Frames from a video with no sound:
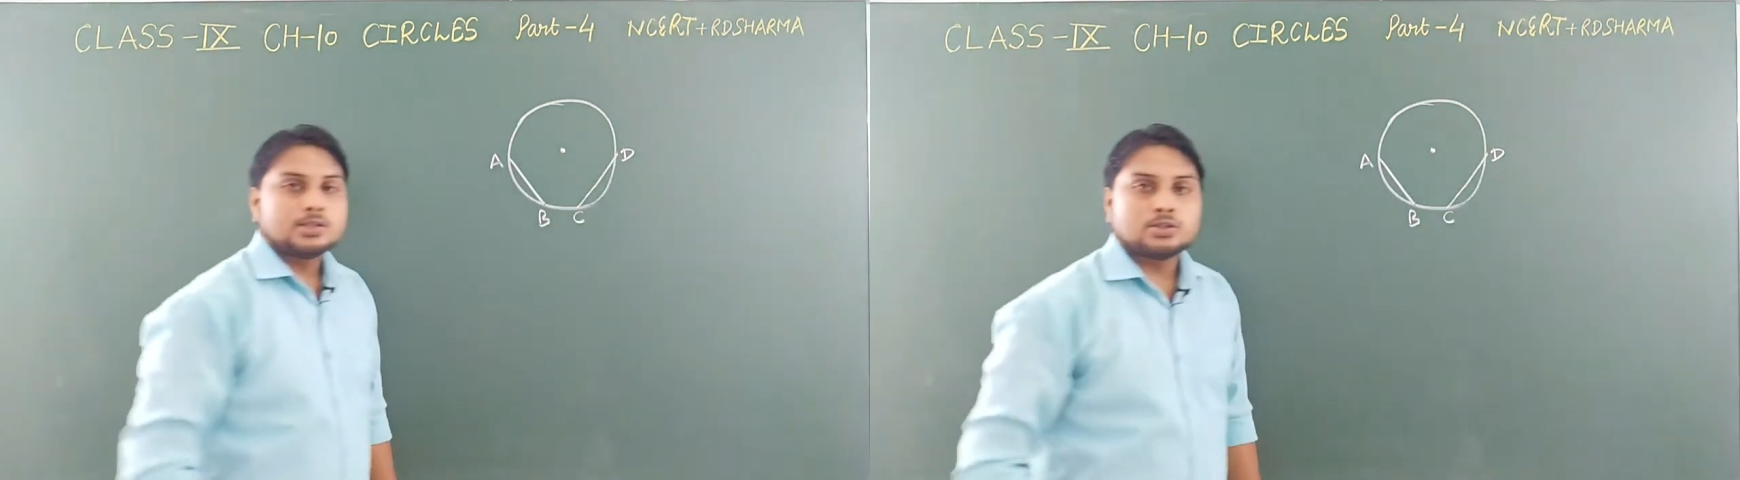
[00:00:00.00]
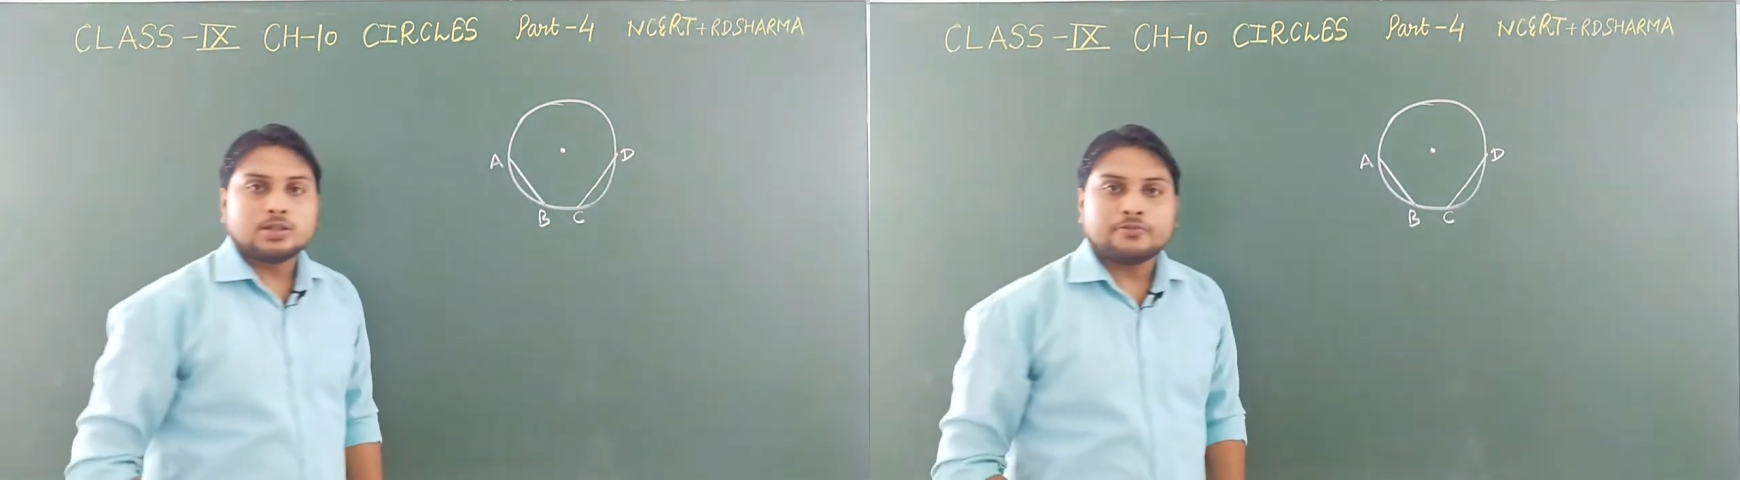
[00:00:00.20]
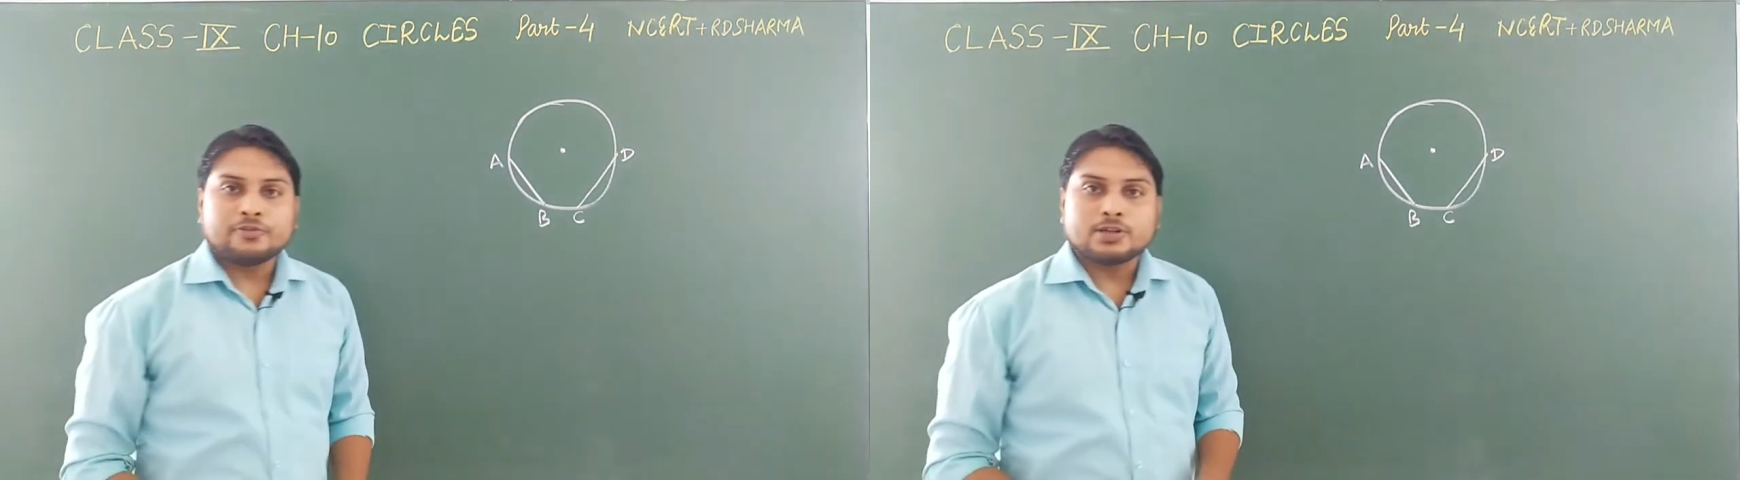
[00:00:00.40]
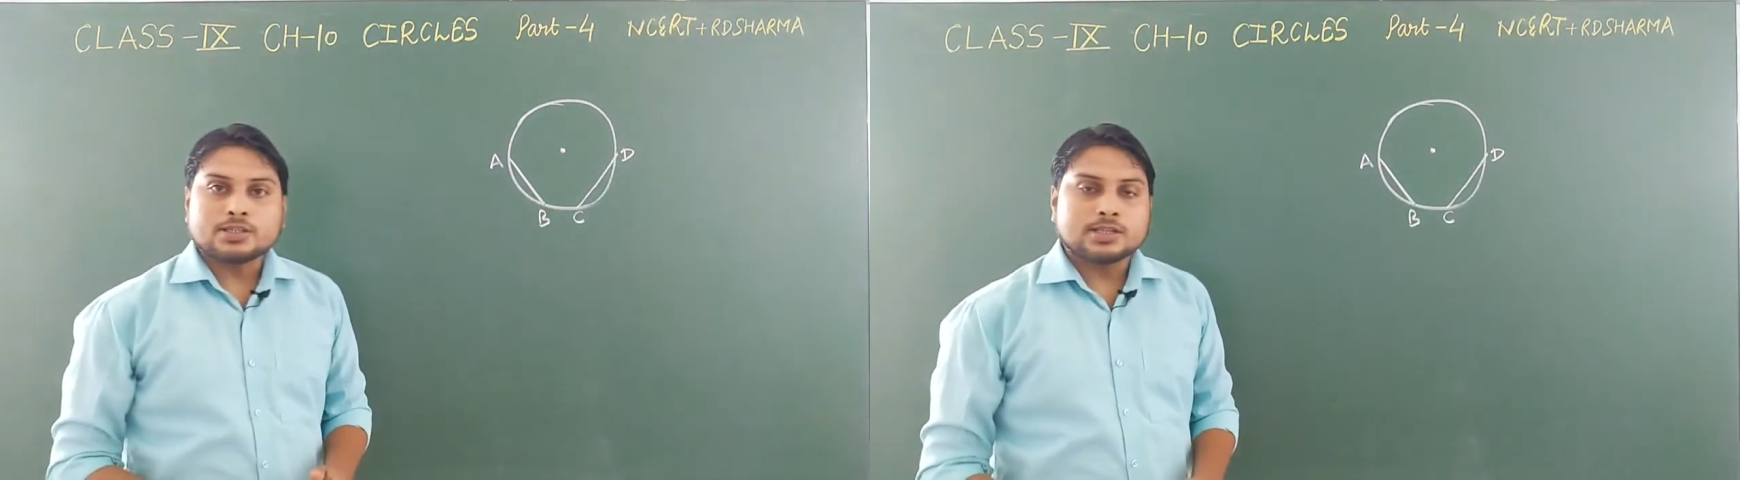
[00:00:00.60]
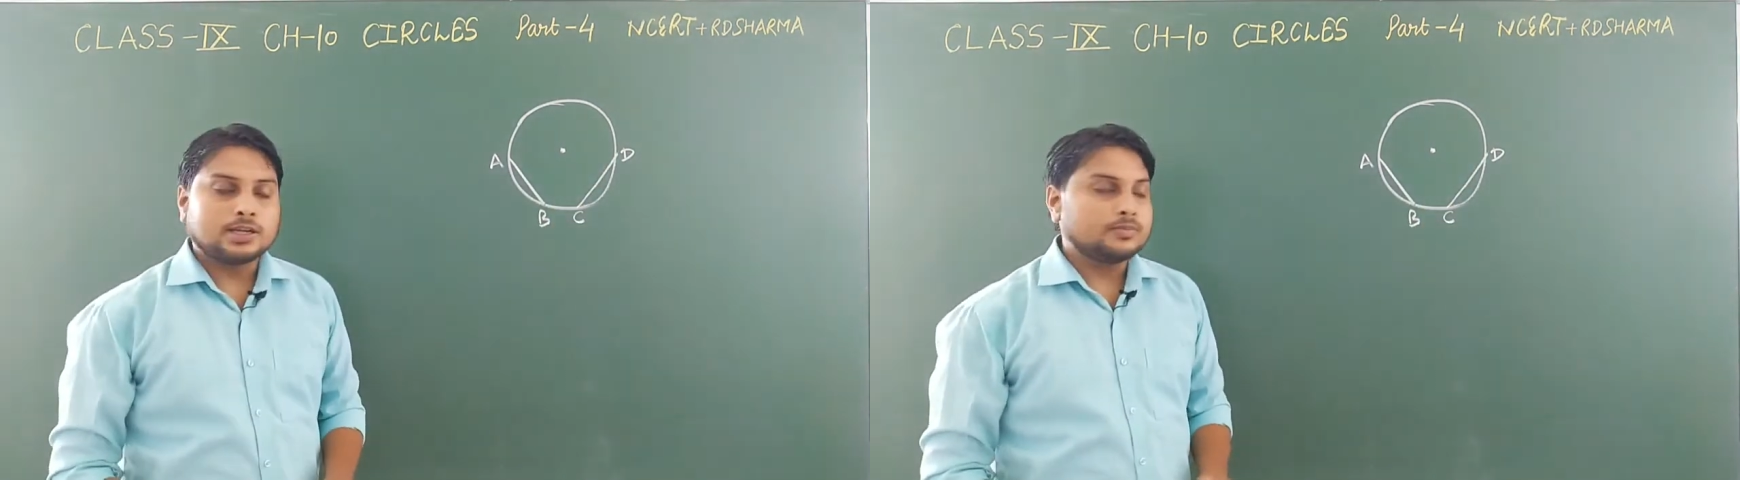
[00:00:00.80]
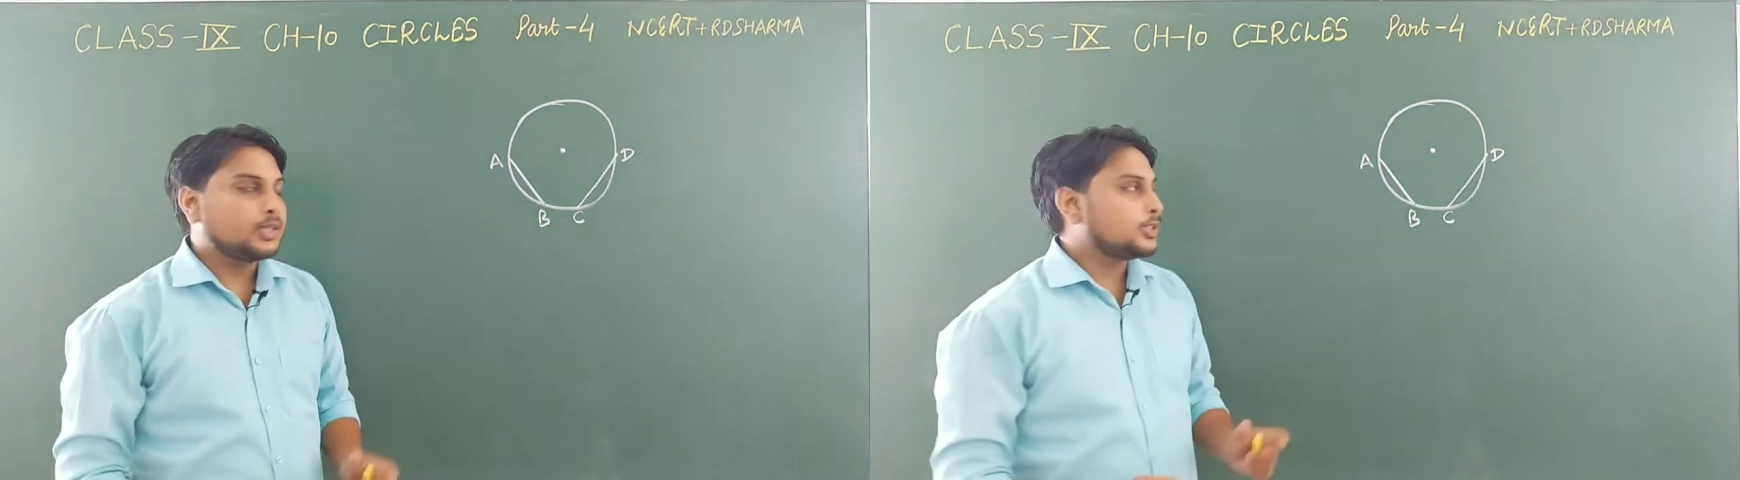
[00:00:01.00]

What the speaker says: So the first theorem,